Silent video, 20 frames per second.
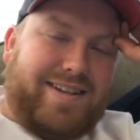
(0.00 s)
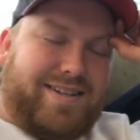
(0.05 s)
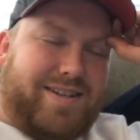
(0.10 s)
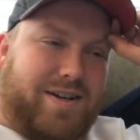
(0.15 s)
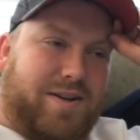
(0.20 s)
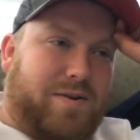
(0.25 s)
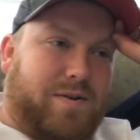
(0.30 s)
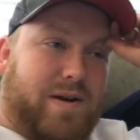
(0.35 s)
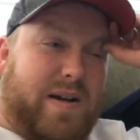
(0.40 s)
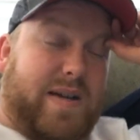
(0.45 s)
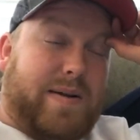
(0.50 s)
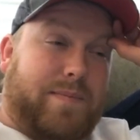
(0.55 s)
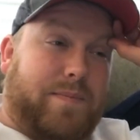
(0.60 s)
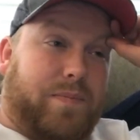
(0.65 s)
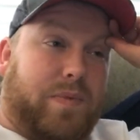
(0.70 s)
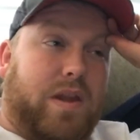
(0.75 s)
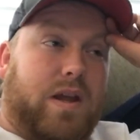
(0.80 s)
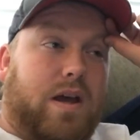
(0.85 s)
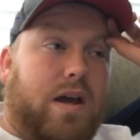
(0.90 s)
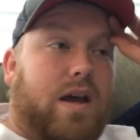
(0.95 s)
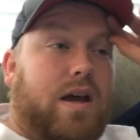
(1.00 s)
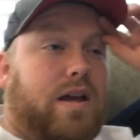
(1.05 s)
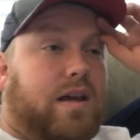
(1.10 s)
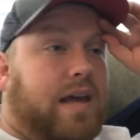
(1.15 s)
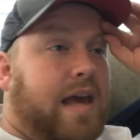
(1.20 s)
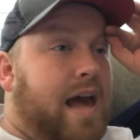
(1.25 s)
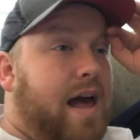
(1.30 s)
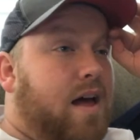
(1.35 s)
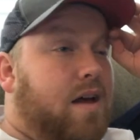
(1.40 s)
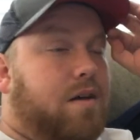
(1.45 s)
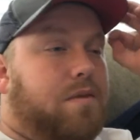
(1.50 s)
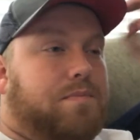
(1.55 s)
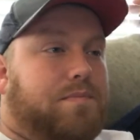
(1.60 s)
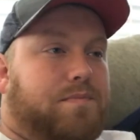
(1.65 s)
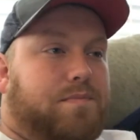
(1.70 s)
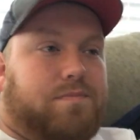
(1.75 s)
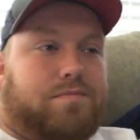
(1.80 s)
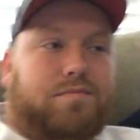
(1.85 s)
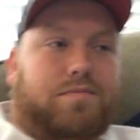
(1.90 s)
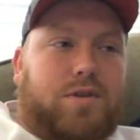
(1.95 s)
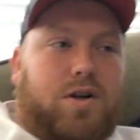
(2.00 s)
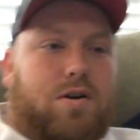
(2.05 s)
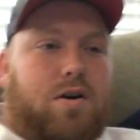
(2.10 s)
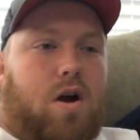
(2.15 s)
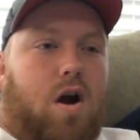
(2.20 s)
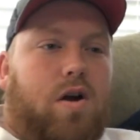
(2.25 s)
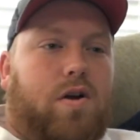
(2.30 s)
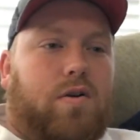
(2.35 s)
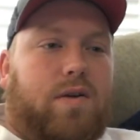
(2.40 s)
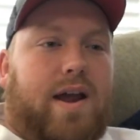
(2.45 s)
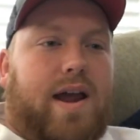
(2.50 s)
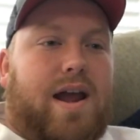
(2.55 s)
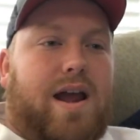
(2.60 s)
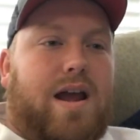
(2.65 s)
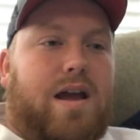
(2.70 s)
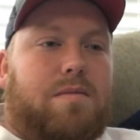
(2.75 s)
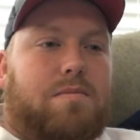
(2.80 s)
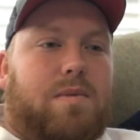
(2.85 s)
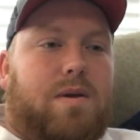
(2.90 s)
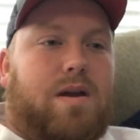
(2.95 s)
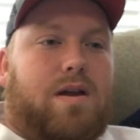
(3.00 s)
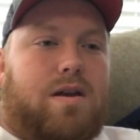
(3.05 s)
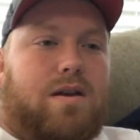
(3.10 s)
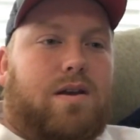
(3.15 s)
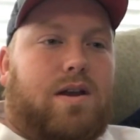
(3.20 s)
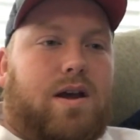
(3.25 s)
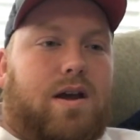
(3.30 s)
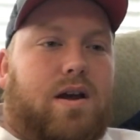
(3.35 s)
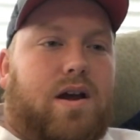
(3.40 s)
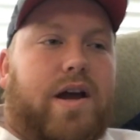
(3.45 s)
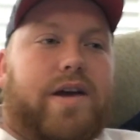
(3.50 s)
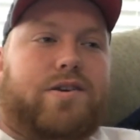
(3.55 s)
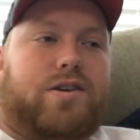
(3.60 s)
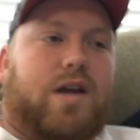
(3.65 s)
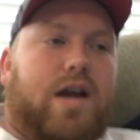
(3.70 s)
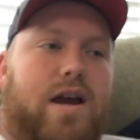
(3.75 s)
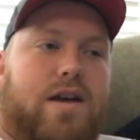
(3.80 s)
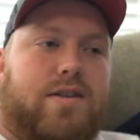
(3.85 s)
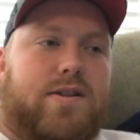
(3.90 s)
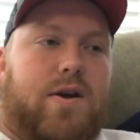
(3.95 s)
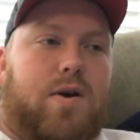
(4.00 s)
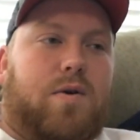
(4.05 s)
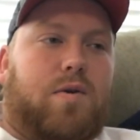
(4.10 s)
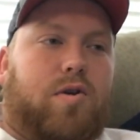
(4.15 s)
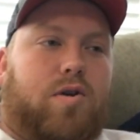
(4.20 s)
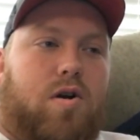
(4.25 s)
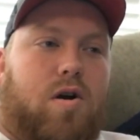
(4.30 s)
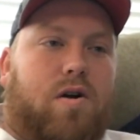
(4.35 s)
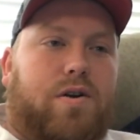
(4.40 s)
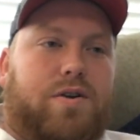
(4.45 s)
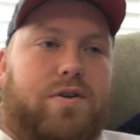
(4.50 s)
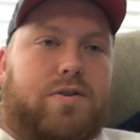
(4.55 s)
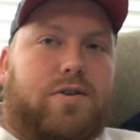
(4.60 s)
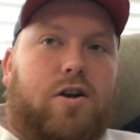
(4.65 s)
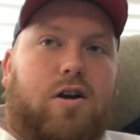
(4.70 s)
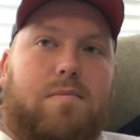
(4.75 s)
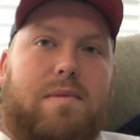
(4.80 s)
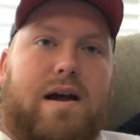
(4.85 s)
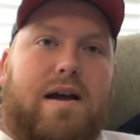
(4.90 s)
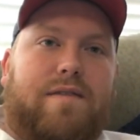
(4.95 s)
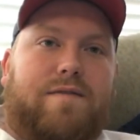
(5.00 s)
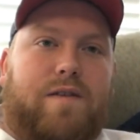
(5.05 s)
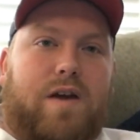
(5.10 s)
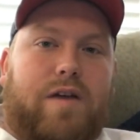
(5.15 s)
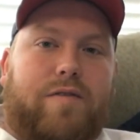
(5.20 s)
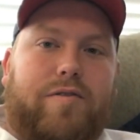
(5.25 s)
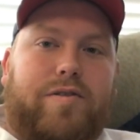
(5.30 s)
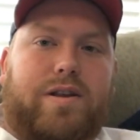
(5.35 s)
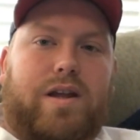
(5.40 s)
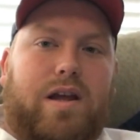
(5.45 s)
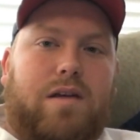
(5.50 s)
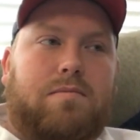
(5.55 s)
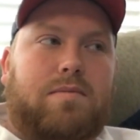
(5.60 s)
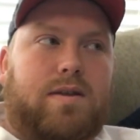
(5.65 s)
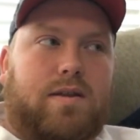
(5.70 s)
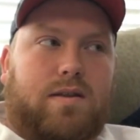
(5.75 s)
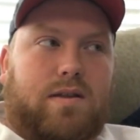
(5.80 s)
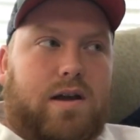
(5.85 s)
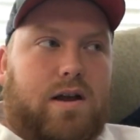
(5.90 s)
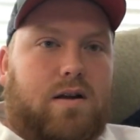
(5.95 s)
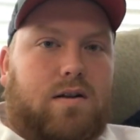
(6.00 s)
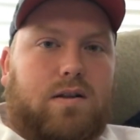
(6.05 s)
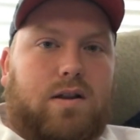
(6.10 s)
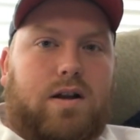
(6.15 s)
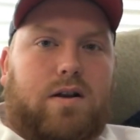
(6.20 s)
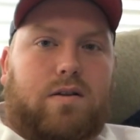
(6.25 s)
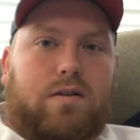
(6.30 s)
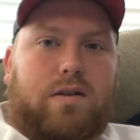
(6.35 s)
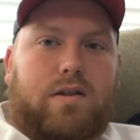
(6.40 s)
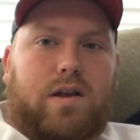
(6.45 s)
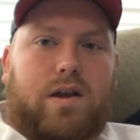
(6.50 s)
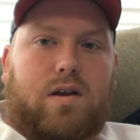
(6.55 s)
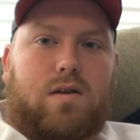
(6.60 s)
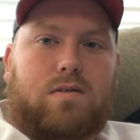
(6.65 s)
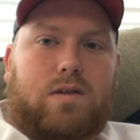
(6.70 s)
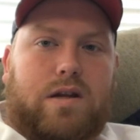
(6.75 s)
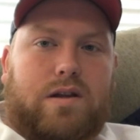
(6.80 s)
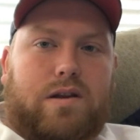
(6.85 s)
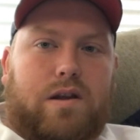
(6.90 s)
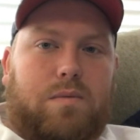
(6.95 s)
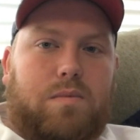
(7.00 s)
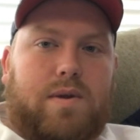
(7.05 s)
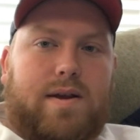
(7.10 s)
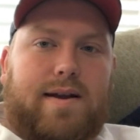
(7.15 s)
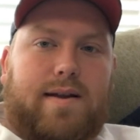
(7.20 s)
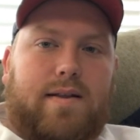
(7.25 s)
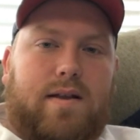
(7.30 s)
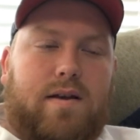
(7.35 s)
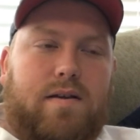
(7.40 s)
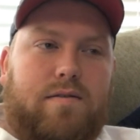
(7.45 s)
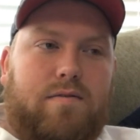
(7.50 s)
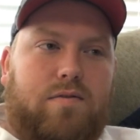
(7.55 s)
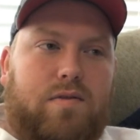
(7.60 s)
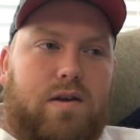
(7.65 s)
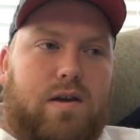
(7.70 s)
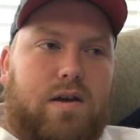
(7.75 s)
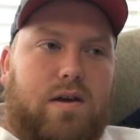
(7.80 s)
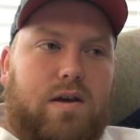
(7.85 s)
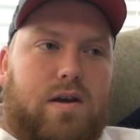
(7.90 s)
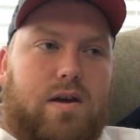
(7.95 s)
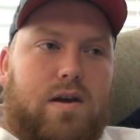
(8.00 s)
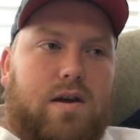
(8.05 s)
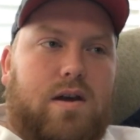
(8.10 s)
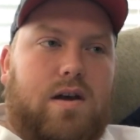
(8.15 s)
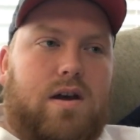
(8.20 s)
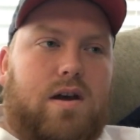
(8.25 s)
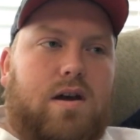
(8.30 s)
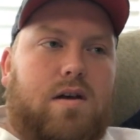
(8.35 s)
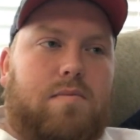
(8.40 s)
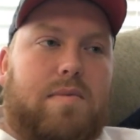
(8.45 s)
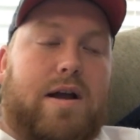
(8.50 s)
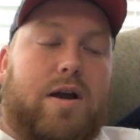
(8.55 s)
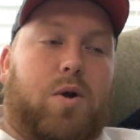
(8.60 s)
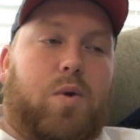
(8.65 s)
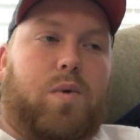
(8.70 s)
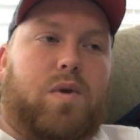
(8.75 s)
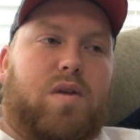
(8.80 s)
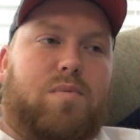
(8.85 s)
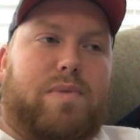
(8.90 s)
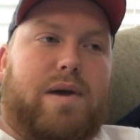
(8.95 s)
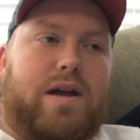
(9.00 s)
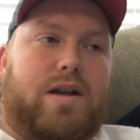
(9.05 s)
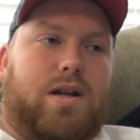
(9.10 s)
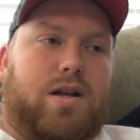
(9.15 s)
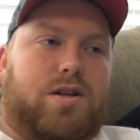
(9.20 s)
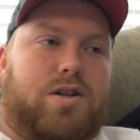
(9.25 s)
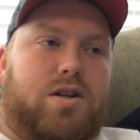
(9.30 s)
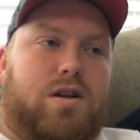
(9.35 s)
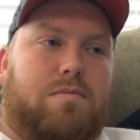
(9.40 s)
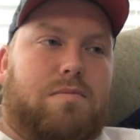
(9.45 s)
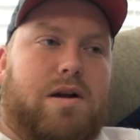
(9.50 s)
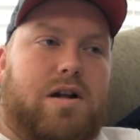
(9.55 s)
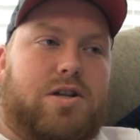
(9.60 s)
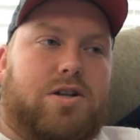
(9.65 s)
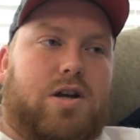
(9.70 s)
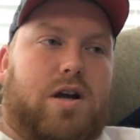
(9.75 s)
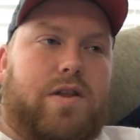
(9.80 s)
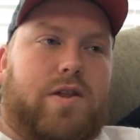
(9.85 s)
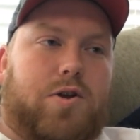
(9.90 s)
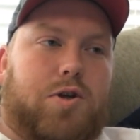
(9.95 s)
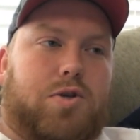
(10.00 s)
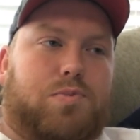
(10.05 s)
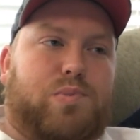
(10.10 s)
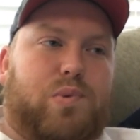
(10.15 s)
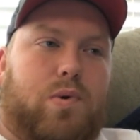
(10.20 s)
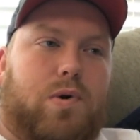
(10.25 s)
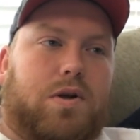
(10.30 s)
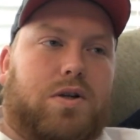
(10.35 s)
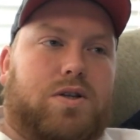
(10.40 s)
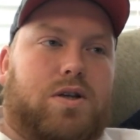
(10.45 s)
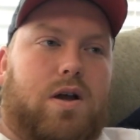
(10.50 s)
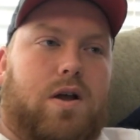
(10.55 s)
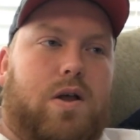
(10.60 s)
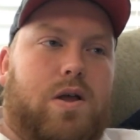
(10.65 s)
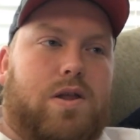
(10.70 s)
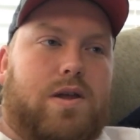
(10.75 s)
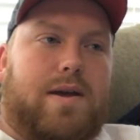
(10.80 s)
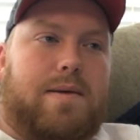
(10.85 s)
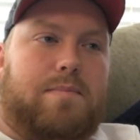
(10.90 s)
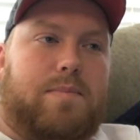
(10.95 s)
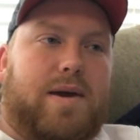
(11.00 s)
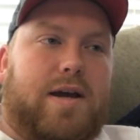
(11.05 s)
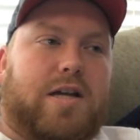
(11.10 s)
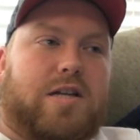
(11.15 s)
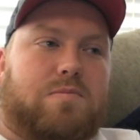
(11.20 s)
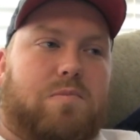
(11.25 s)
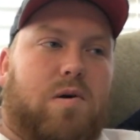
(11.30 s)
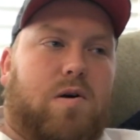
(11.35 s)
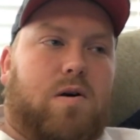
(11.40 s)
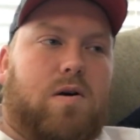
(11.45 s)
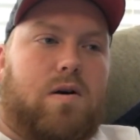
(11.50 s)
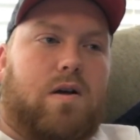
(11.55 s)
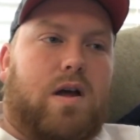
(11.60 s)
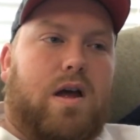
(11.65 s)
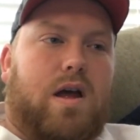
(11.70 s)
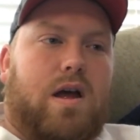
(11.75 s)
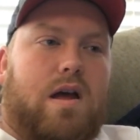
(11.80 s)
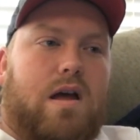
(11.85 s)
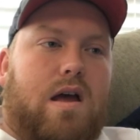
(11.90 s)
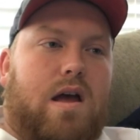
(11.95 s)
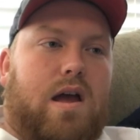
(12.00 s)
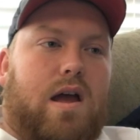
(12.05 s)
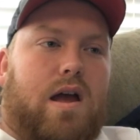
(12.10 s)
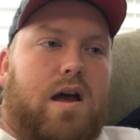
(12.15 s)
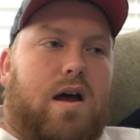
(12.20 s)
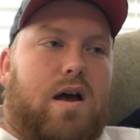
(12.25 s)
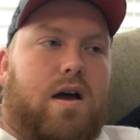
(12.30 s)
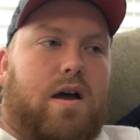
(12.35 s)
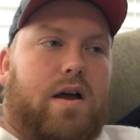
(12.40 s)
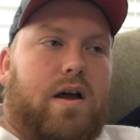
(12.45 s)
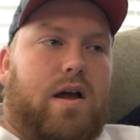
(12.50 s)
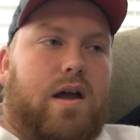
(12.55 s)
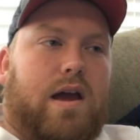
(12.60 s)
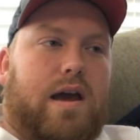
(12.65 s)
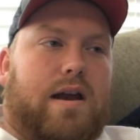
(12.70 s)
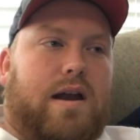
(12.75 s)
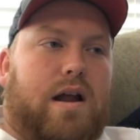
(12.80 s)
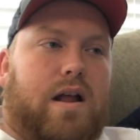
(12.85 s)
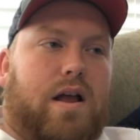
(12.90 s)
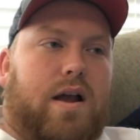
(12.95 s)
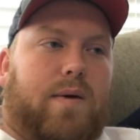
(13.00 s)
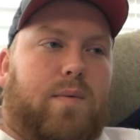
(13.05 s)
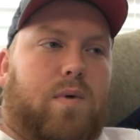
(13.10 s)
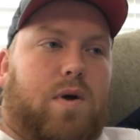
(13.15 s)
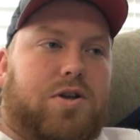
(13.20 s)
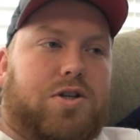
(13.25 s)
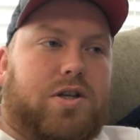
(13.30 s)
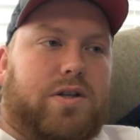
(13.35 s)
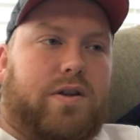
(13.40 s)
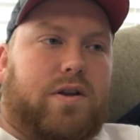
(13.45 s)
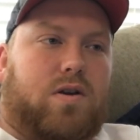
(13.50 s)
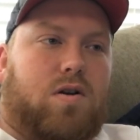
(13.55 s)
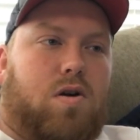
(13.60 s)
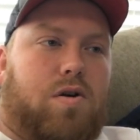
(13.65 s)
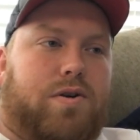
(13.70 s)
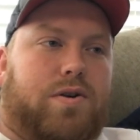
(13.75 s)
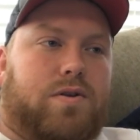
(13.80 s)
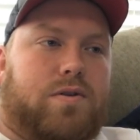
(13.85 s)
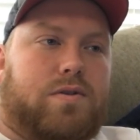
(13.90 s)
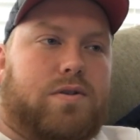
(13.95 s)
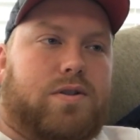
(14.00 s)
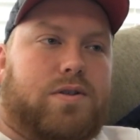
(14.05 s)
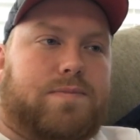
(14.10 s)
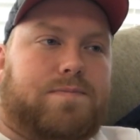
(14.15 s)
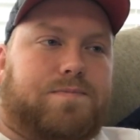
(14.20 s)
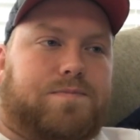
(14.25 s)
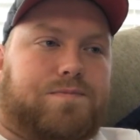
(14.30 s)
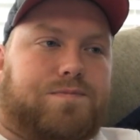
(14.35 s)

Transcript: so, um, yeah, Cardinal game, and uh, as you guys know, the Cardinals are my favorite team. They are literally the only team that I love. Um, I don't really pay attention to much other sports other than baseball, uh, and I like watching the Cardinals.